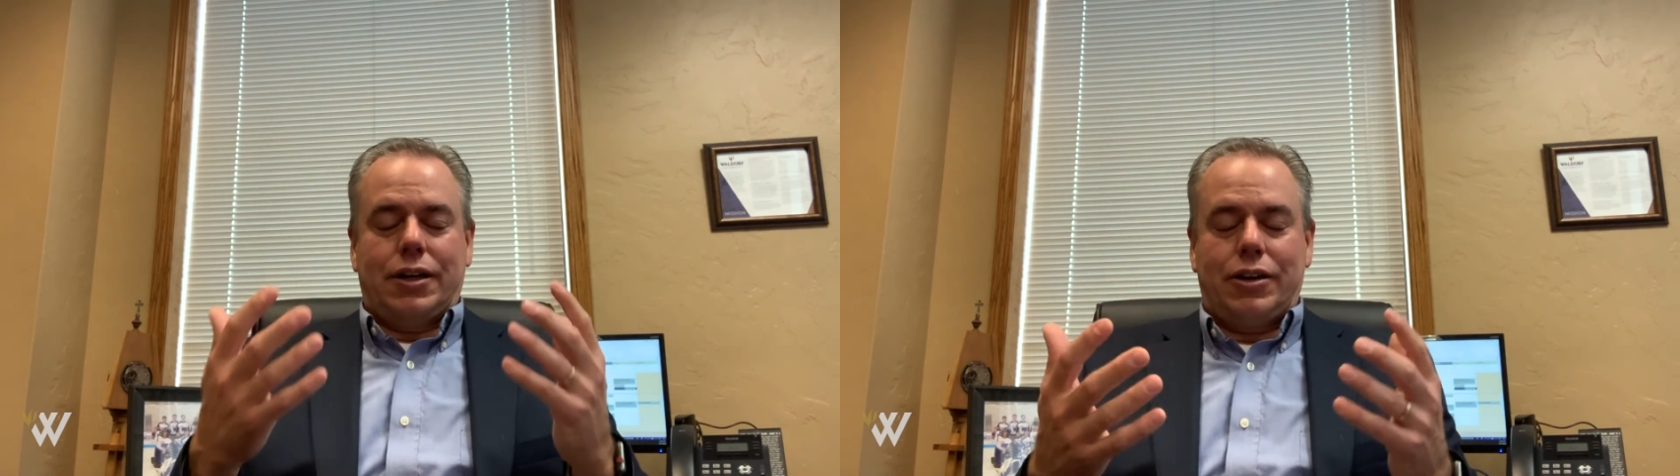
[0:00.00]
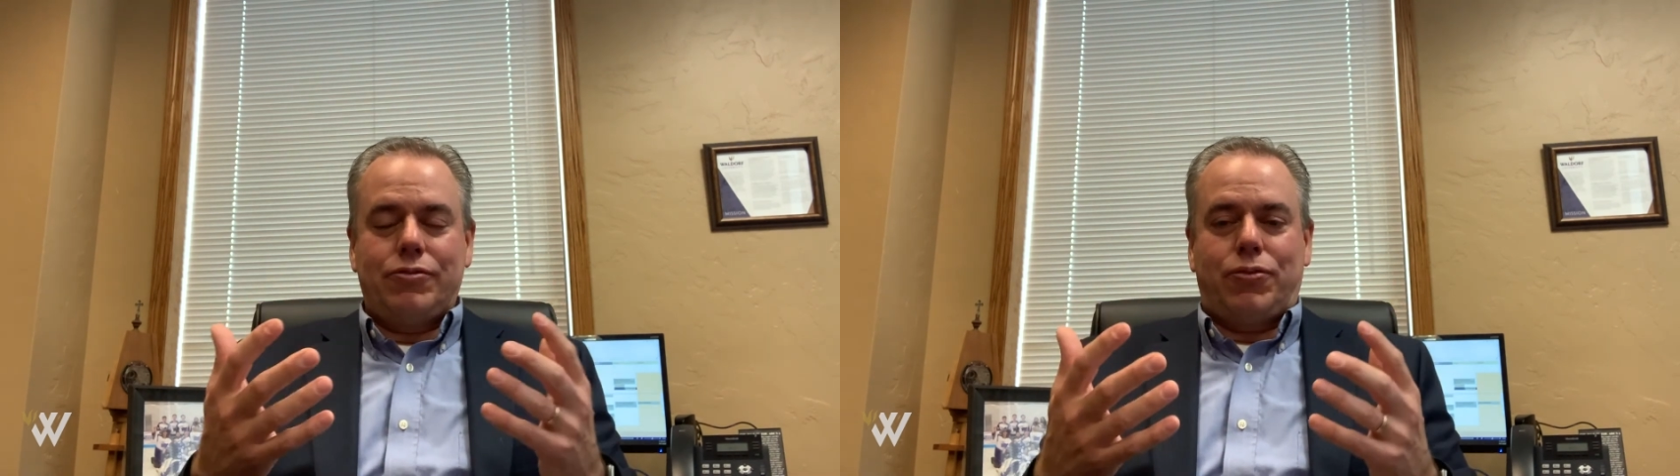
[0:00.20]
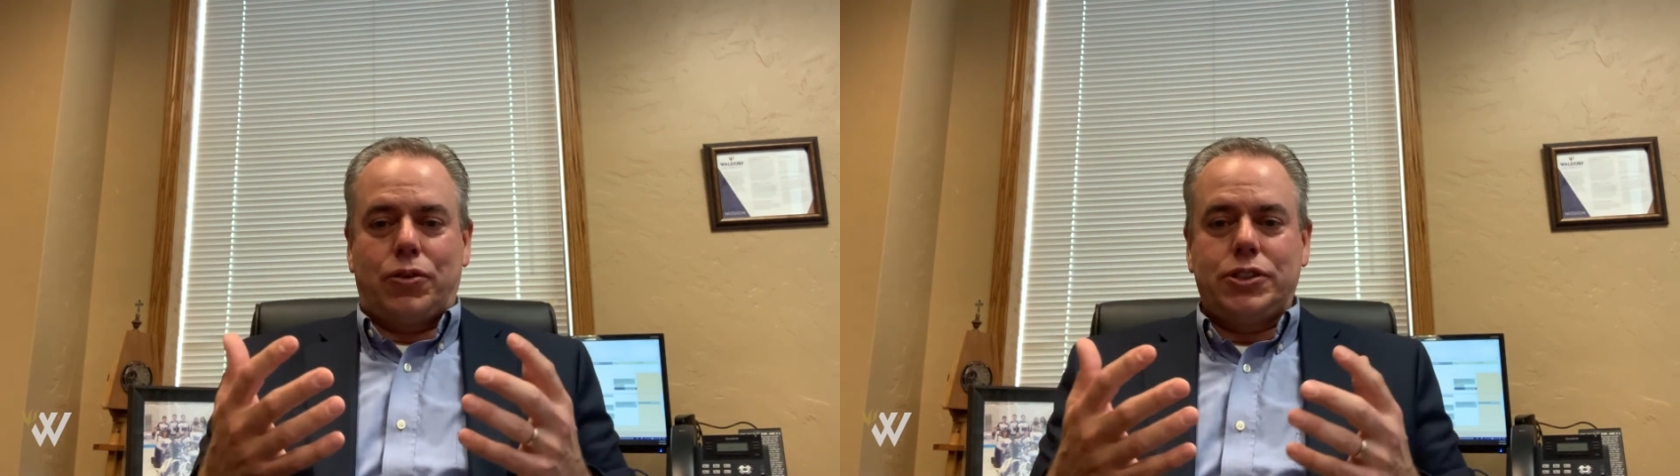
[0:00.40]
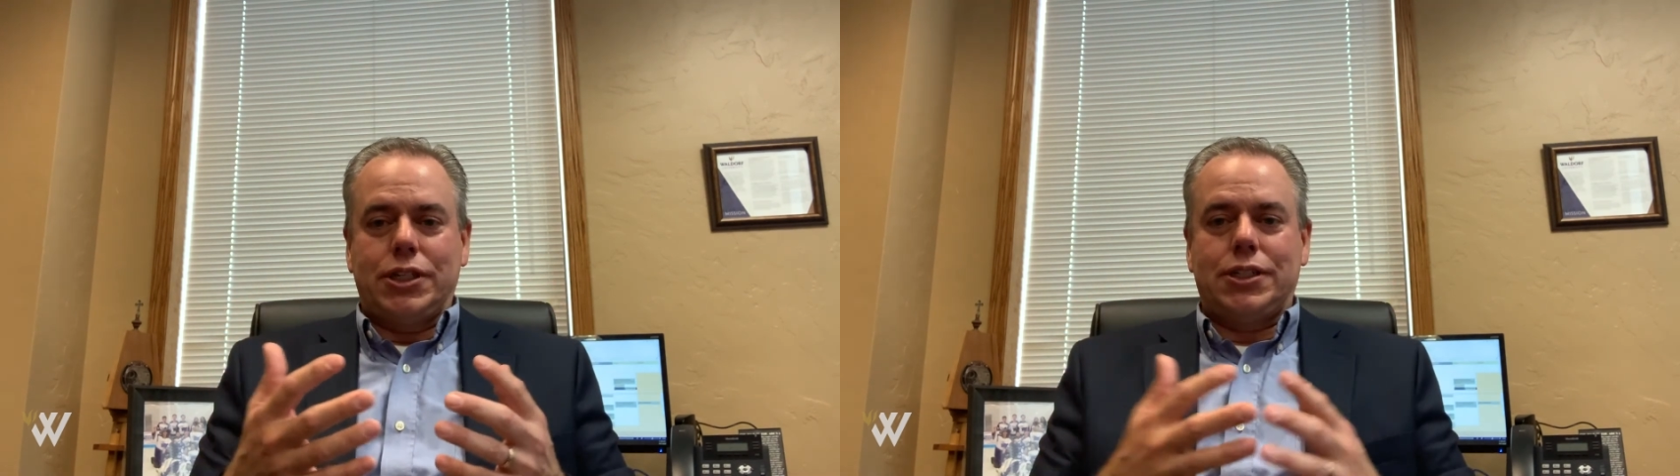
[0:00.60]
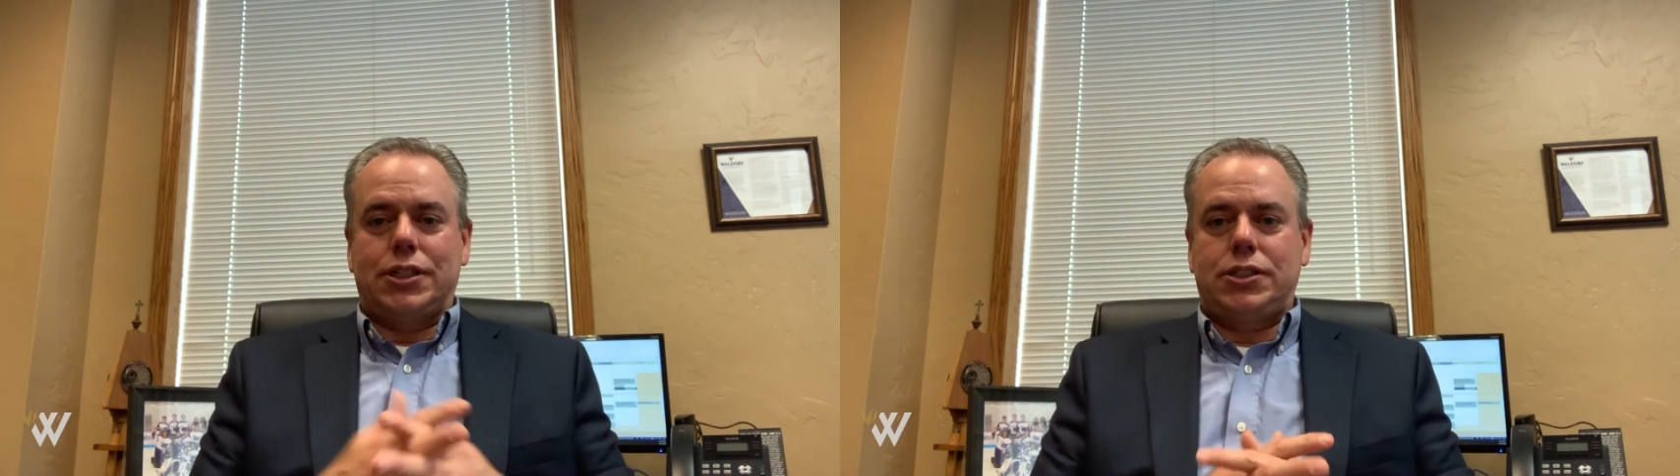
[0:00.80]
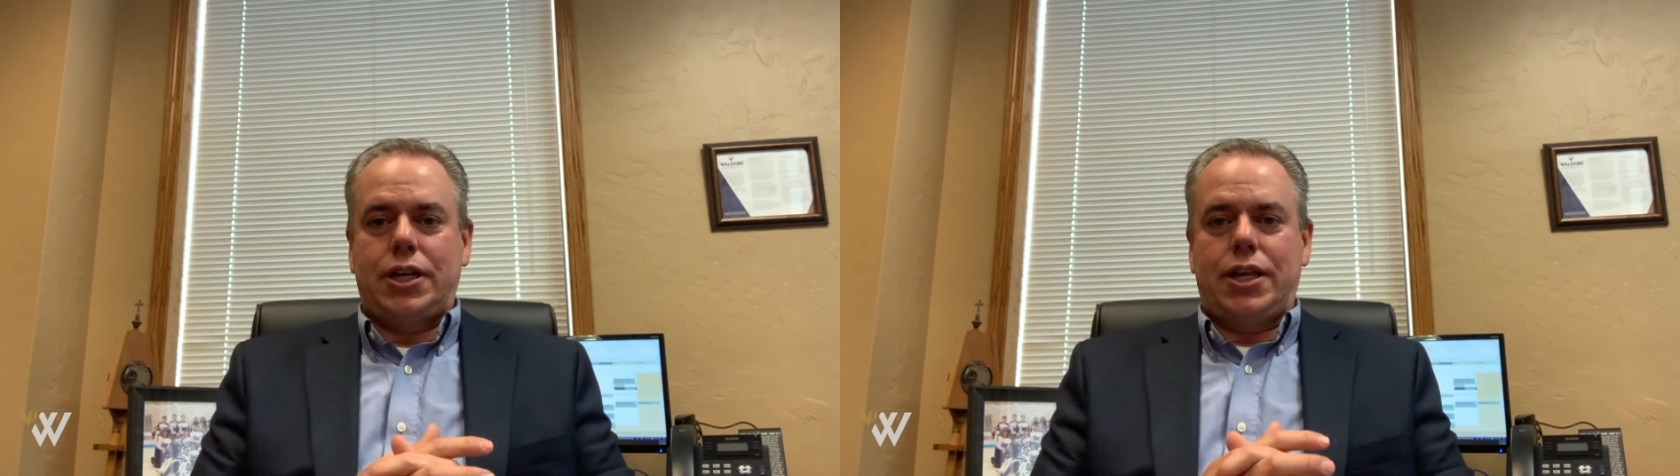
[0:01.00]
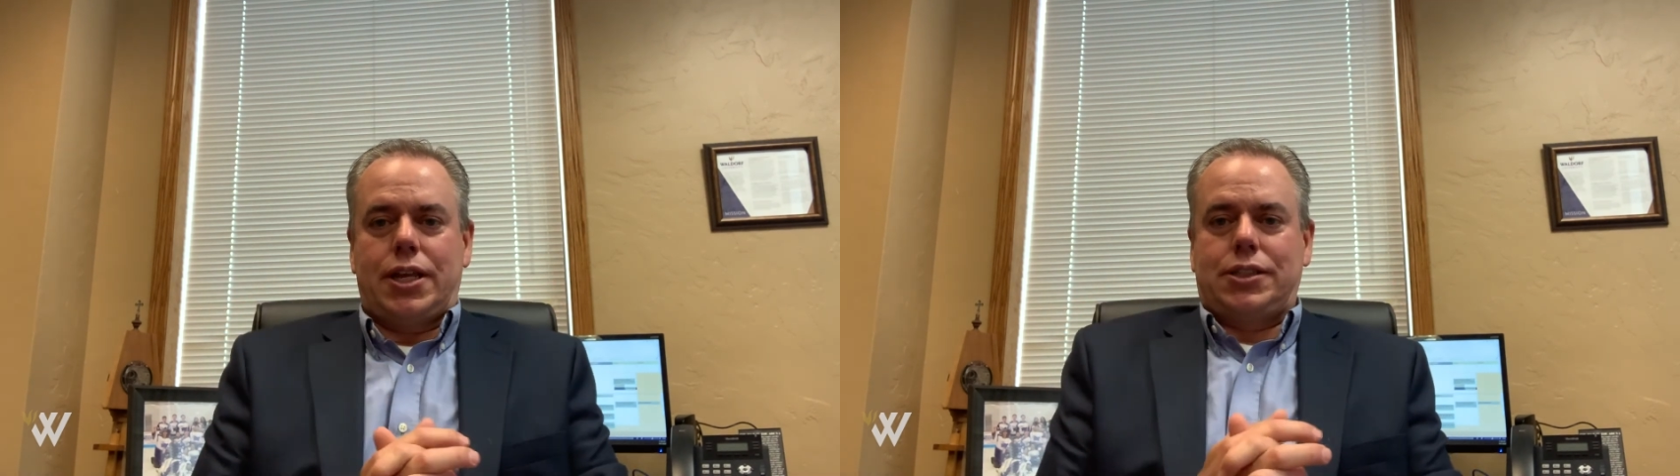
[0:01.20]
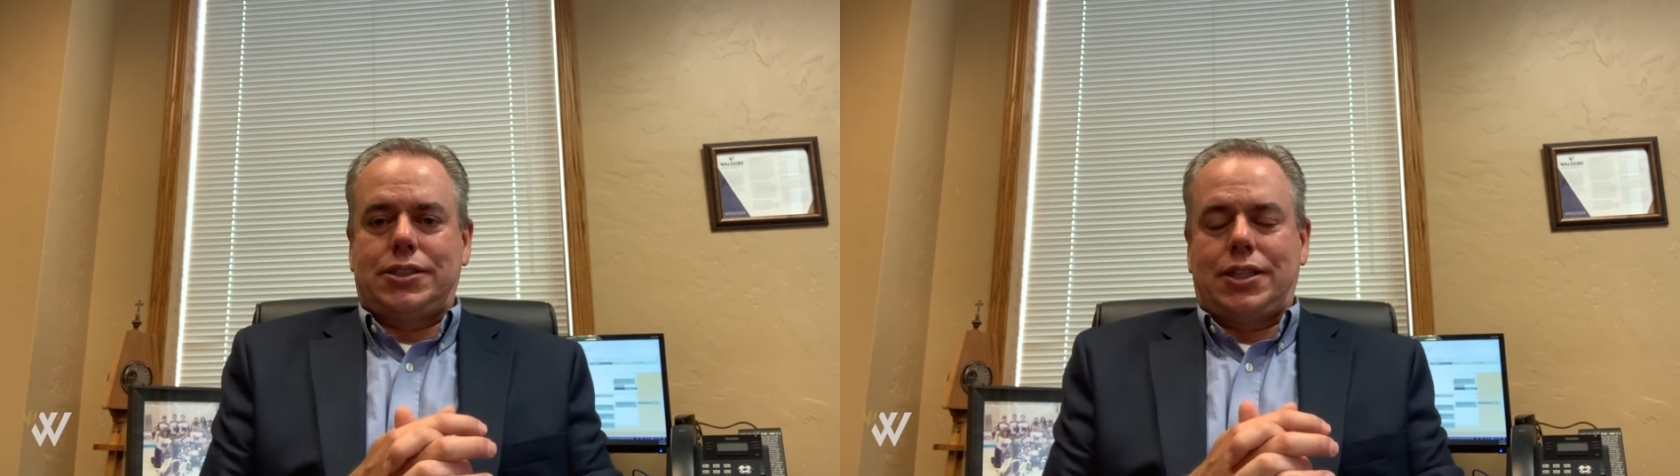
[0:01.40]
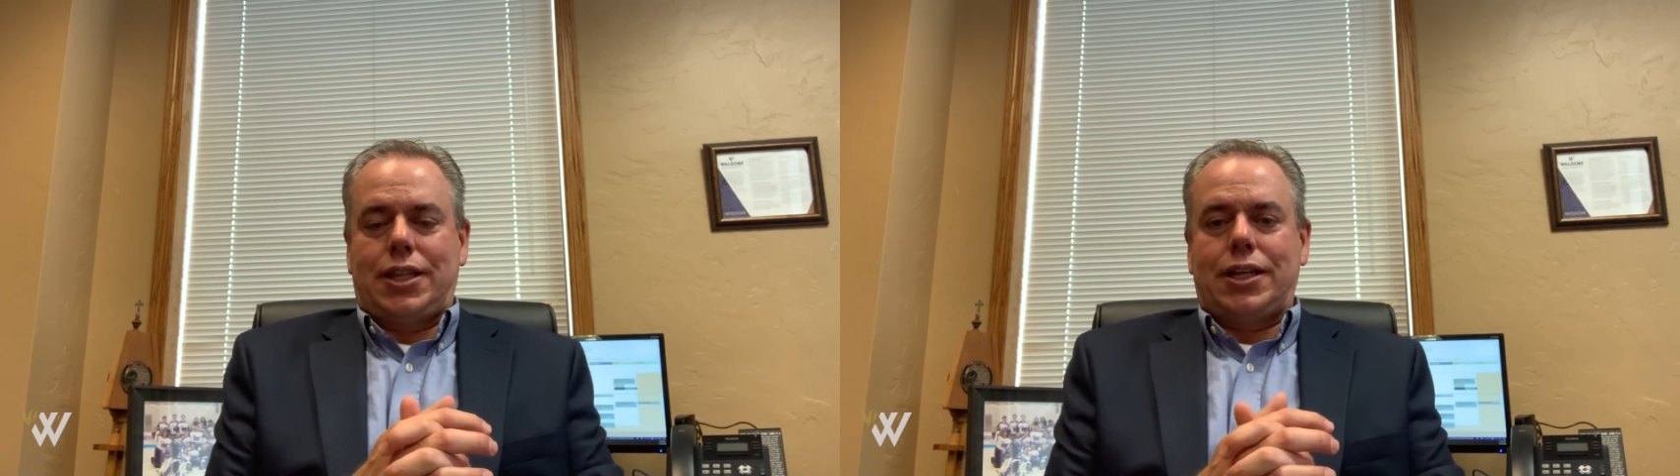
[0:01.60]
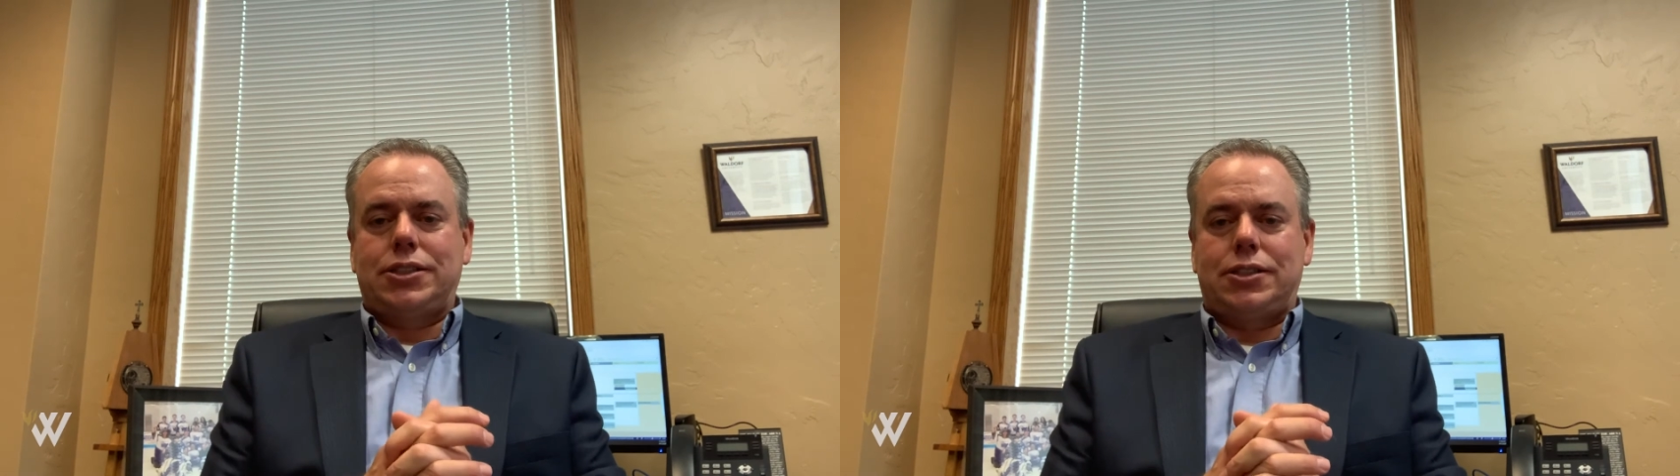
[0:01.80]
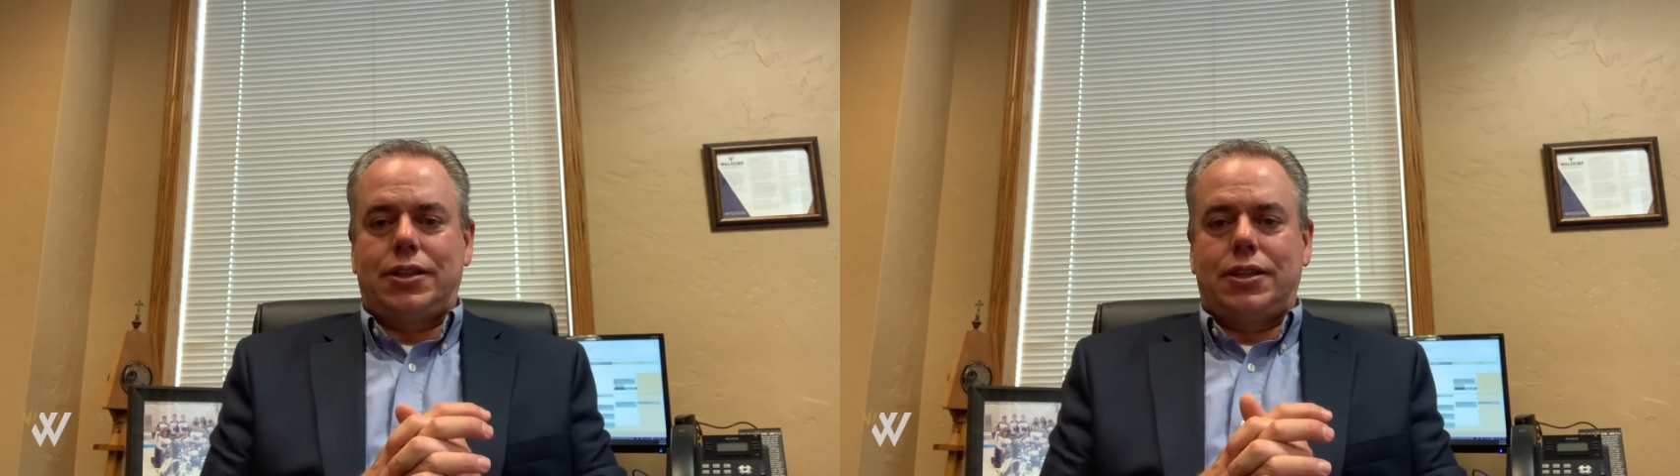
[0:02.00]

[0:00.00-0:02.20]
unfortunate to say, that's, that's,